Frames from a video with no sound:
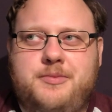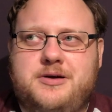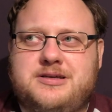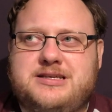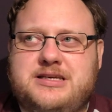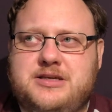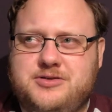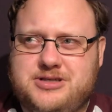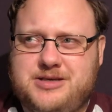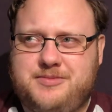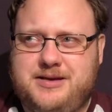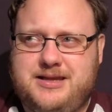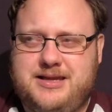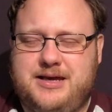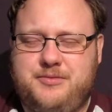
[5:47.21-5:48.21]
because it used to
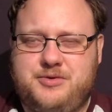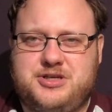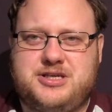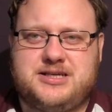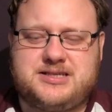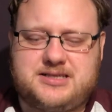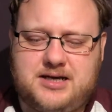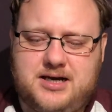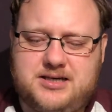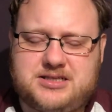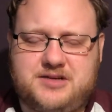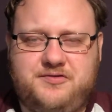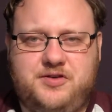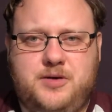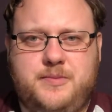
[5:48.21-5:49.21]
be that they would just
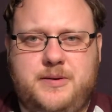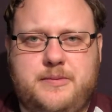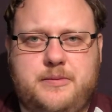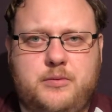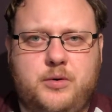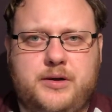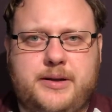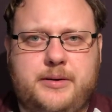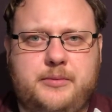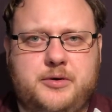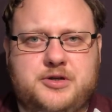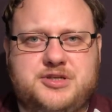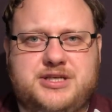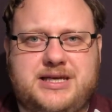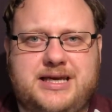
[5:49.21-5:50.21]
ask a few people what they were
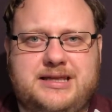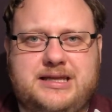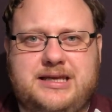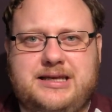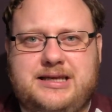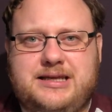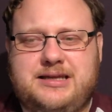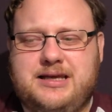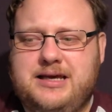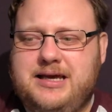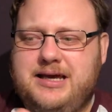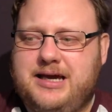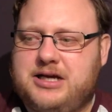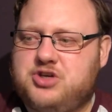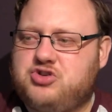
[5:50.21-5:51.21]
watching and then they'd
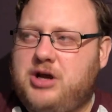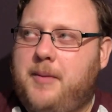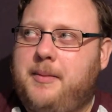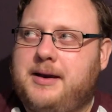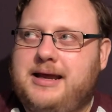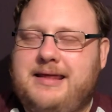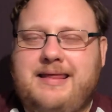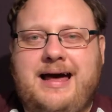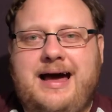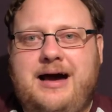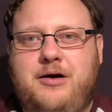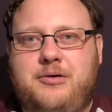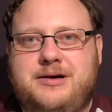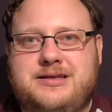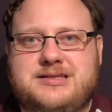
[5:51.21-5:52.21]
extrapolate that
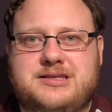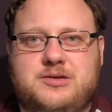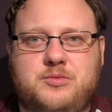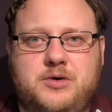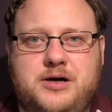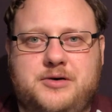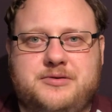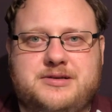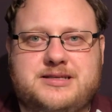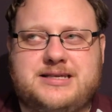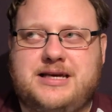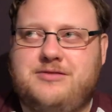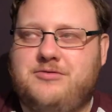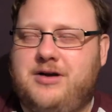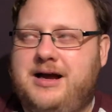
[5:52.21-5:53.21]
out into the world and
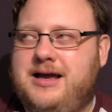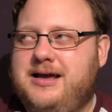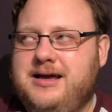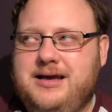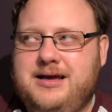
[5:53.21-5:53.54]
say, right,